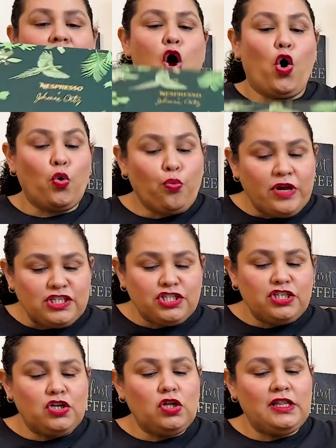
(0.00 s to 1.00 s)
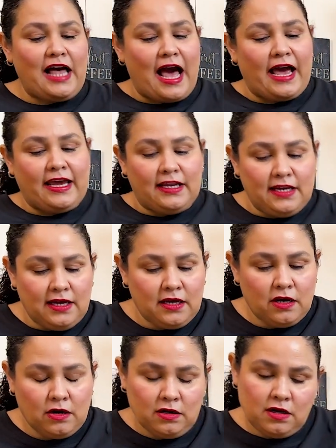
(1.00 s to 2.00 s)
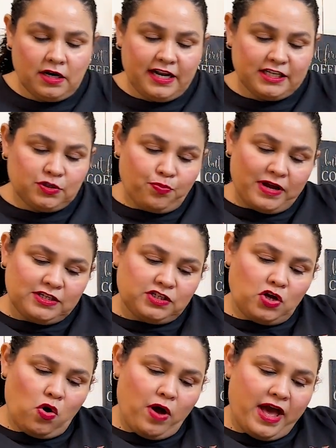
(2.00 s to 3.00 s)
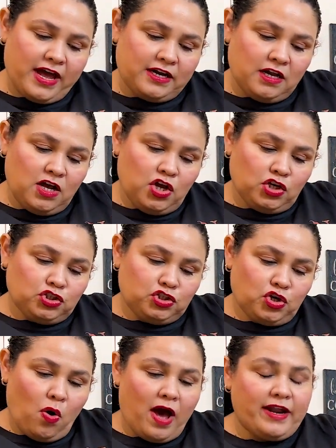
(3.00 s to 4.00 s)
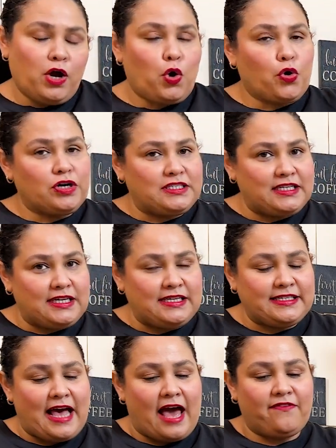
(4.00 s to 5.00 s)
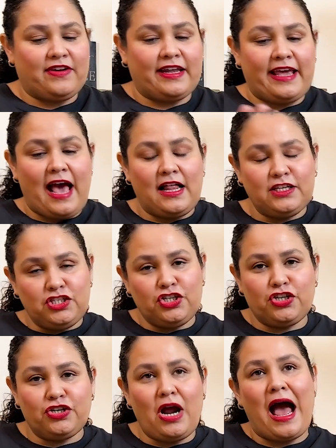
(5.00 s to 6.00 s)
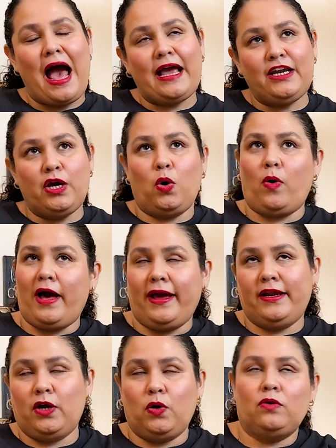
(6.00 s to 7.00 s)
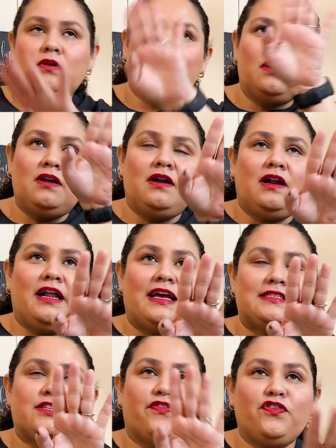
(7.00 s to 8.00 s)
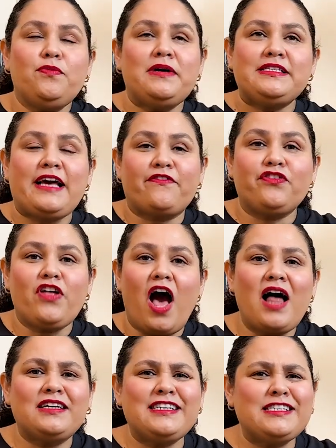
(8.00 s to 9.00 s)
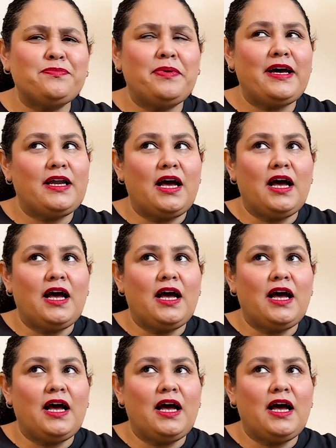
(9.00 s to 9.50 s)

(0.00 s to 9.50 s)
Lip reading: original line Nespresso and Joanna Ortiz Advent Calendar. I know. It's a few months after the holidays, but